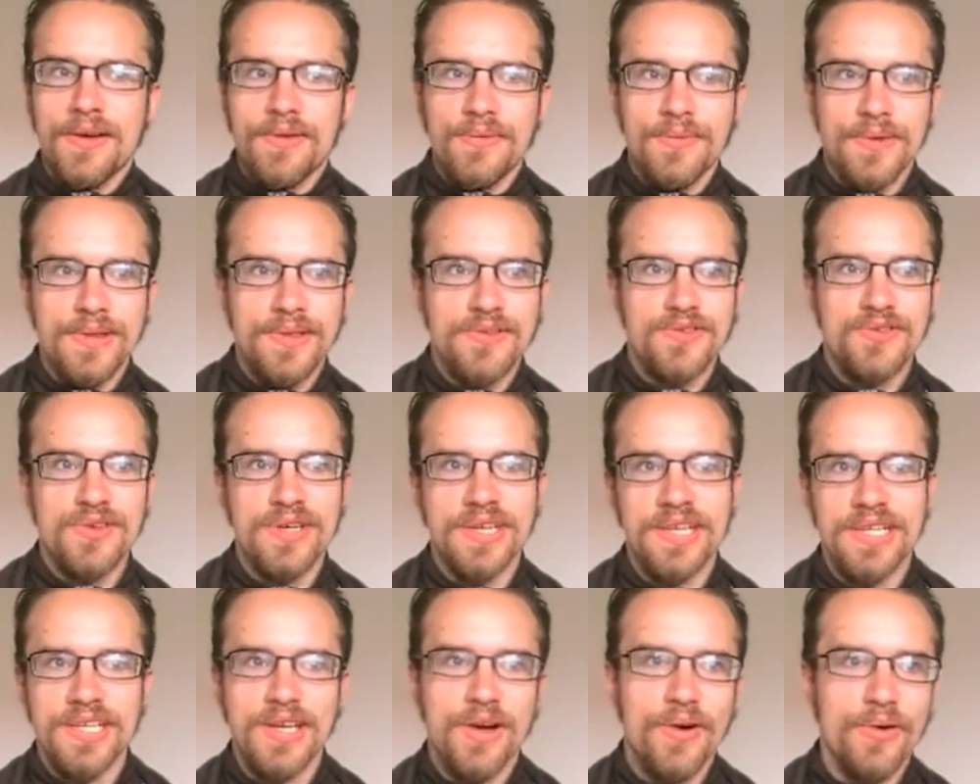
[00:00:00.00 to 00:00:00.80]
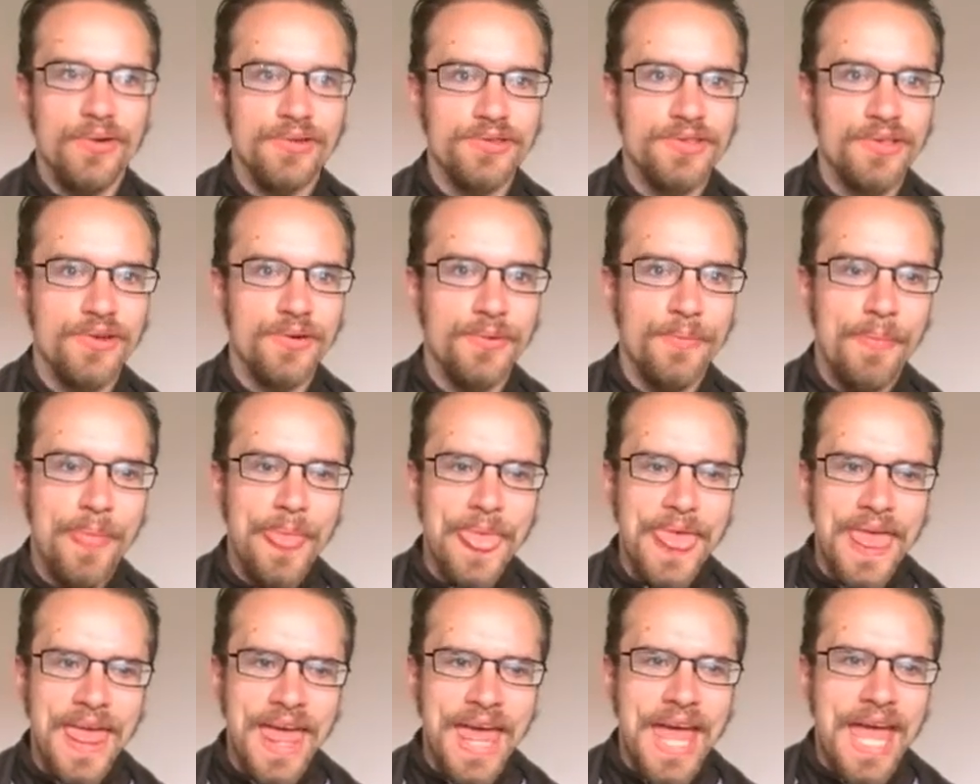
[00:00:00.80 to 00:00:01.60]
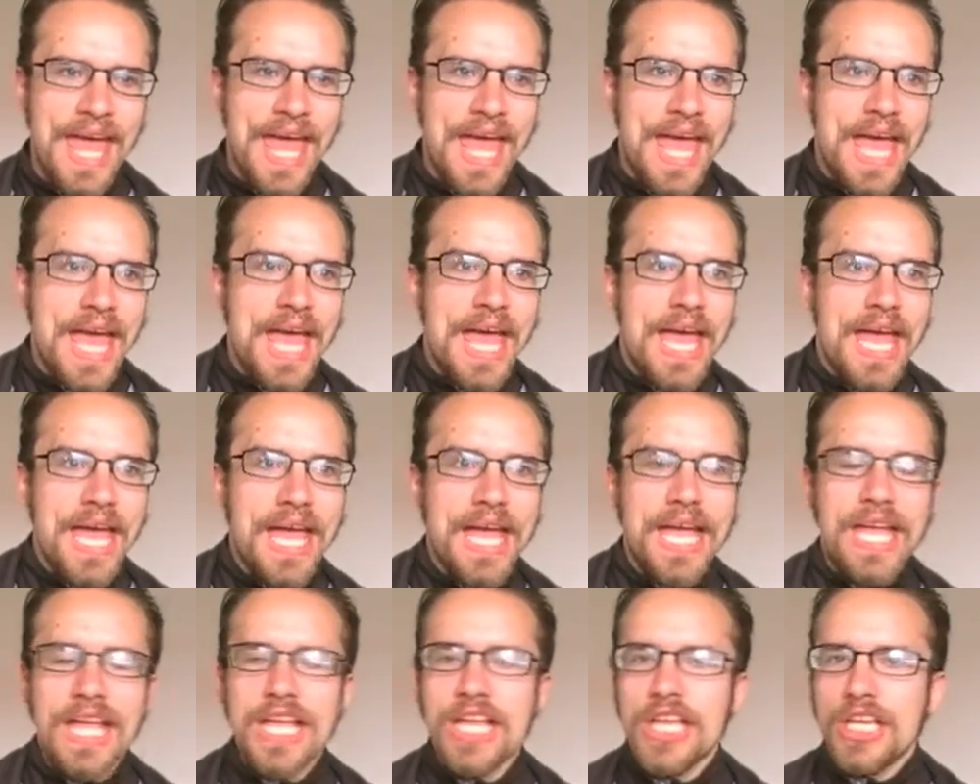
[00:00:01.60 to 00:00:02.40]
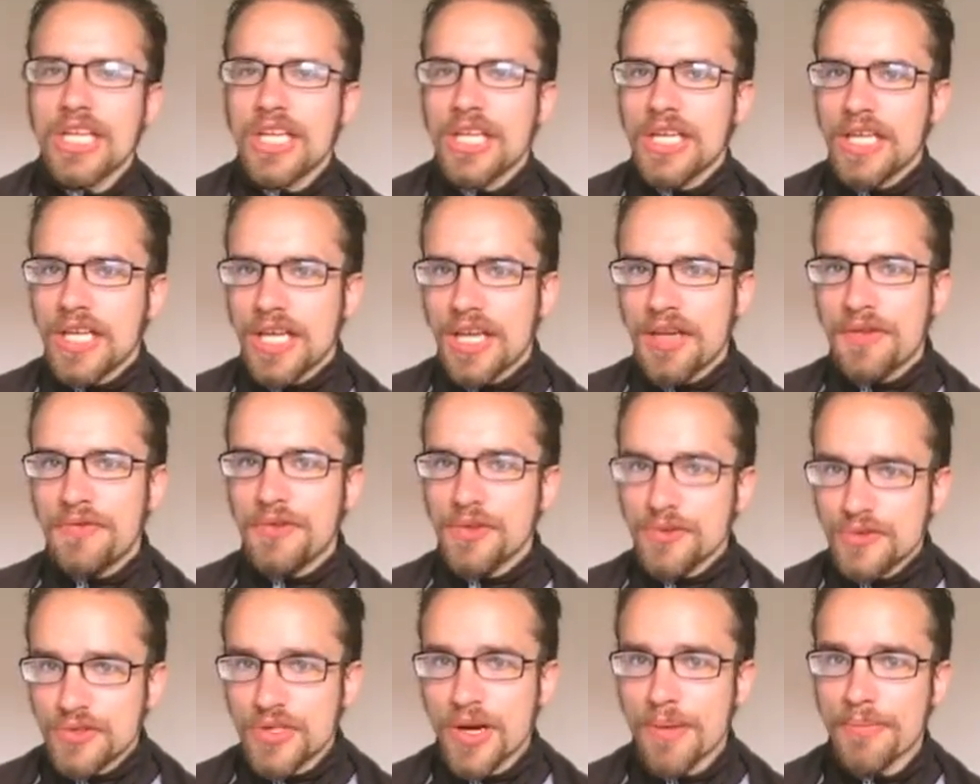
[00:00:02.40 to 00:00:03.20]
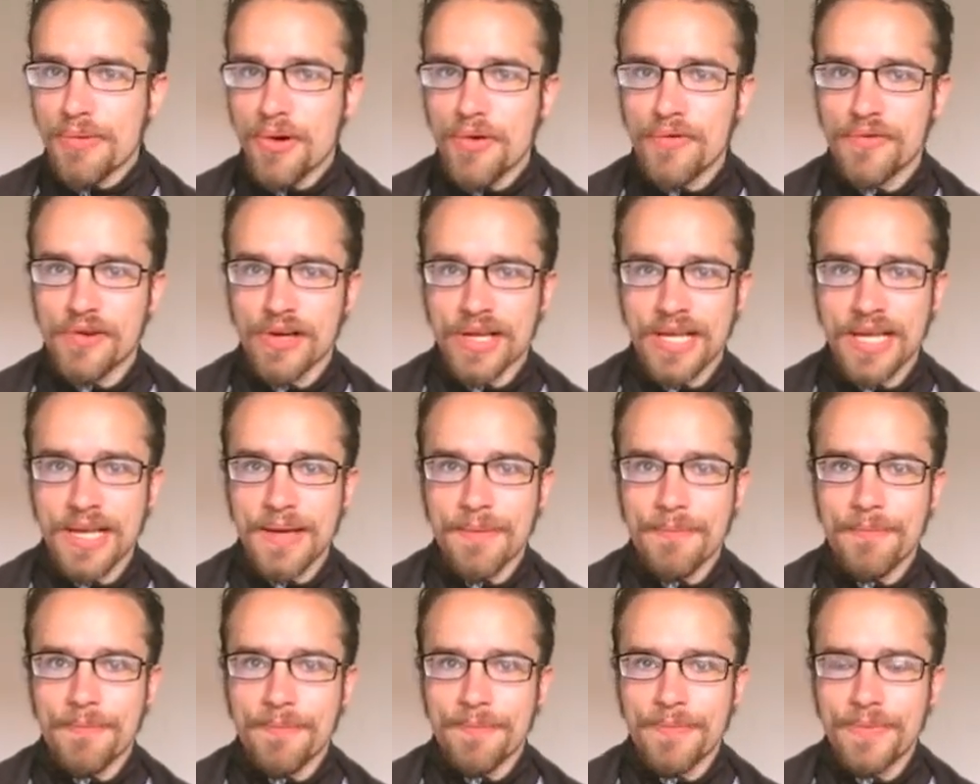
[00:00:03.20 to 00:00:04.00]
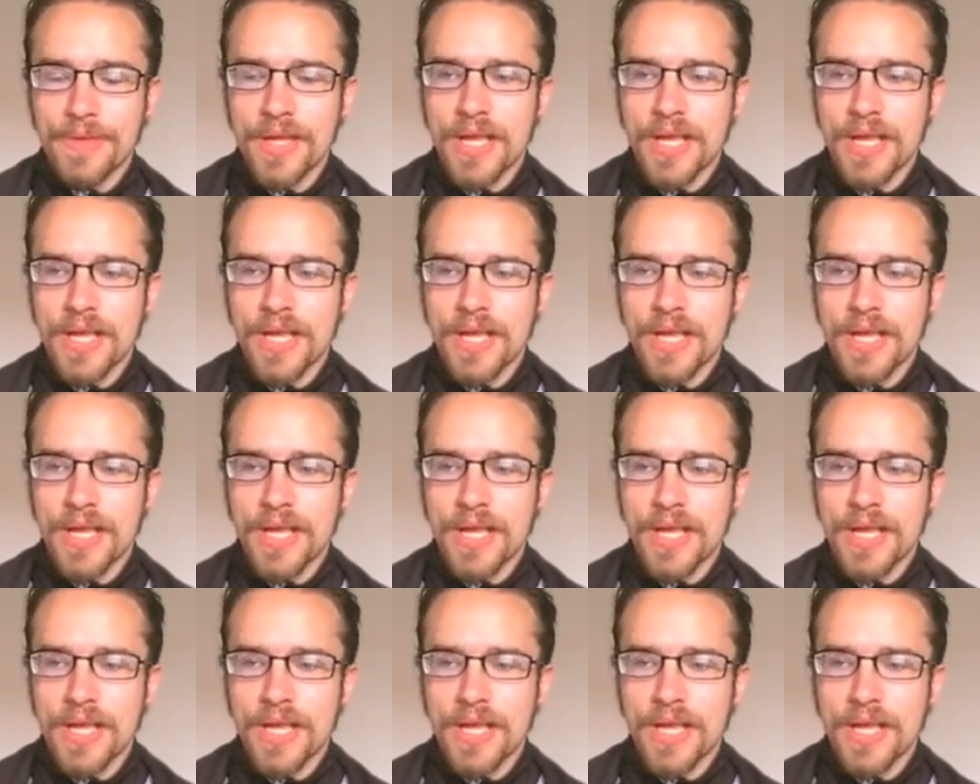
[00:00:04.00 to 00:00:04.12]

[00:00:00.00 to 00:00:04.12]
With Trinity also, if you jump over to him